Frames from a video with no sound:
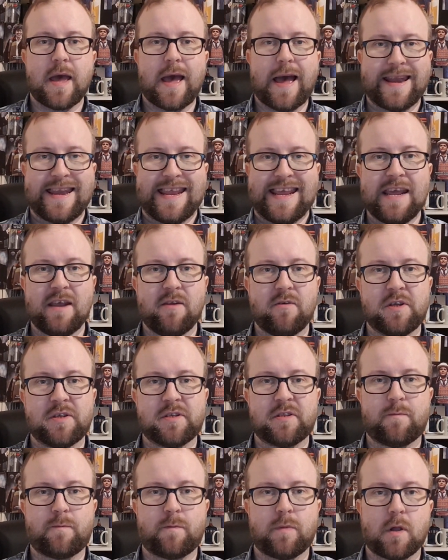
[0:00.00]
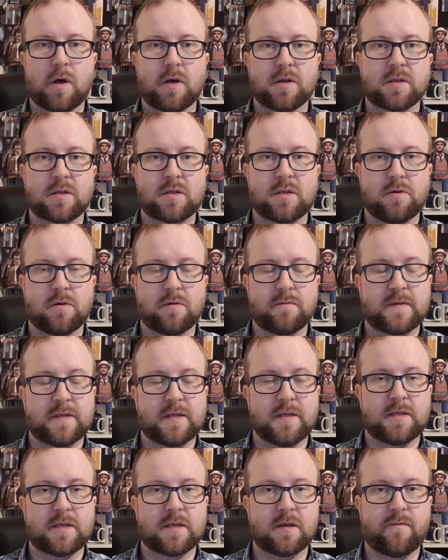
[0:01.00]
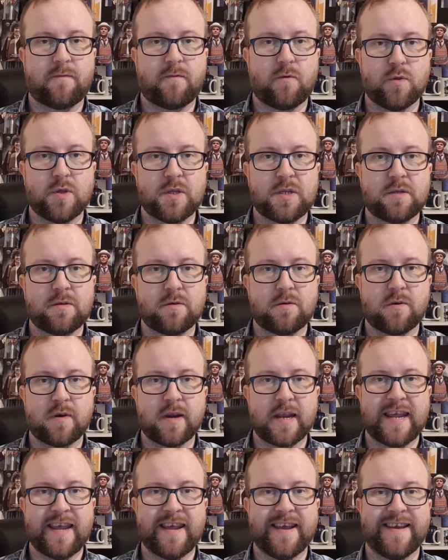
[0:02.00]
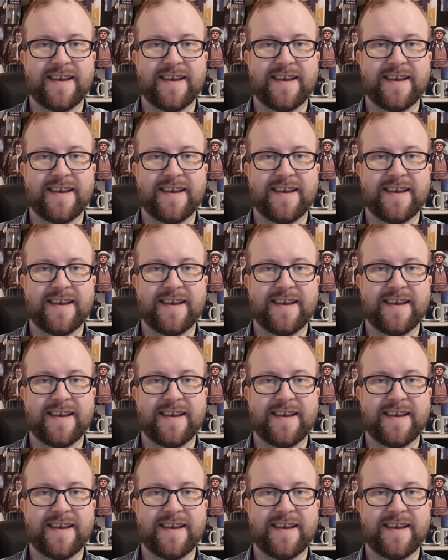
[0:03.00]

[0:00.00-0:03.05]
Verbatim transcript: and here is the plot synopsis for this story.